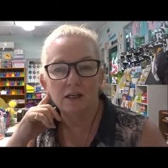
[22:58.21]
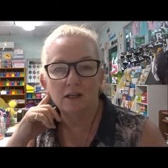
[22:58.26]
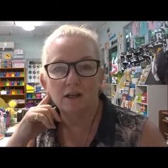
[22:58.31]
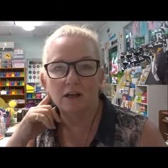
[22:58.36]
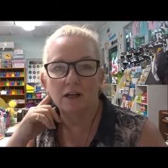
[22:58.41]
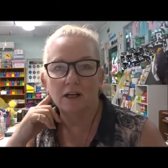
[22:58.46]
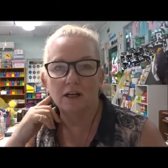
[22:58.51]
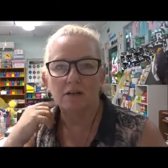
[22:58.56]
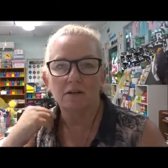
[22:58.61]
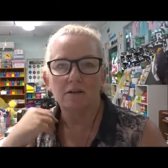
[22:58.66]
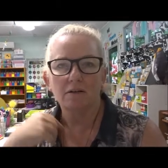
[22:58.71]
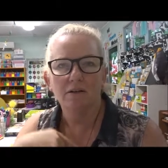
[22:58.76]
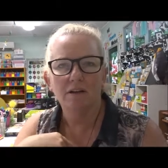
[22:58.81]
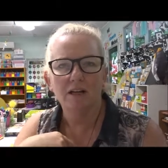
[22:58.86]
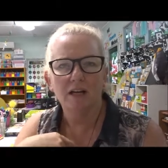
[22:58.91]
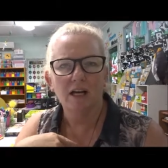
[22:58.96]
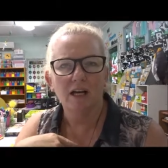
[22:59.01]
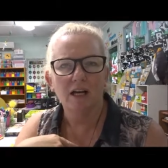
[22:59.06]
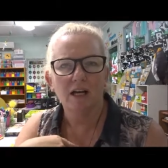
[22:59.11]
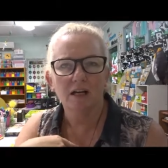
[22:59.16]
night.
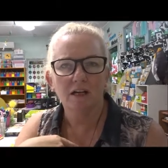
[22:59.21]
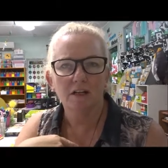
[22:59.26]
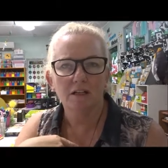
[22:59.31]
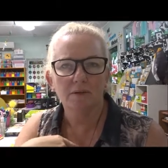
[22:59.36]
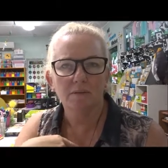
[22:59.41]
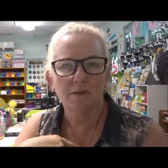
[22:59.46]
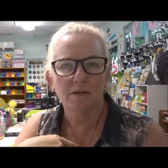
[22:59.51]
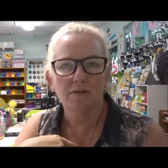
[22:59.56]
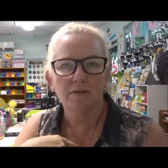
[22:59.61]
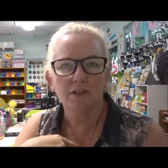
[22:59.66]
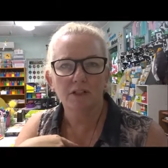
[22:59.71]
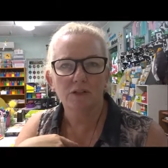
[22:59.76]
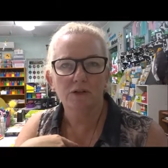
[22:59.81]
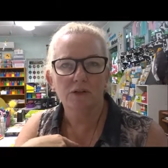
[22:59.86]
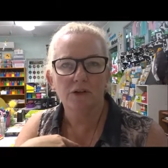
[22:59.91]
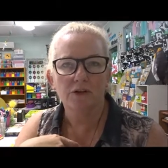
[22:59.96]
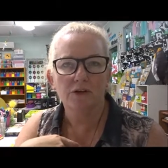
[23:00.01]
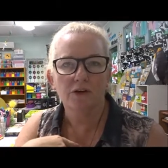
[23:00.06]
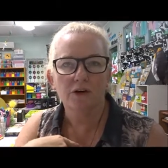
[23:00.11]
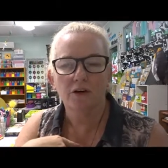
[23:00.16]
I've got a bit of a
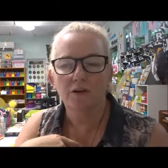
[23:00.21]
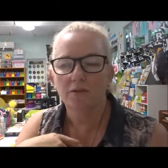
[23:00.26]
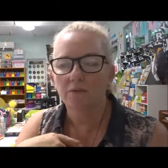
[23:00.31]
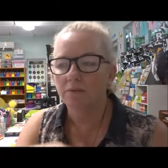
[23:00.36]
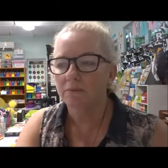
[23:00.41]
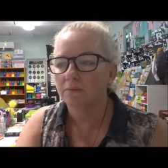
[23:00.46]
sore throat.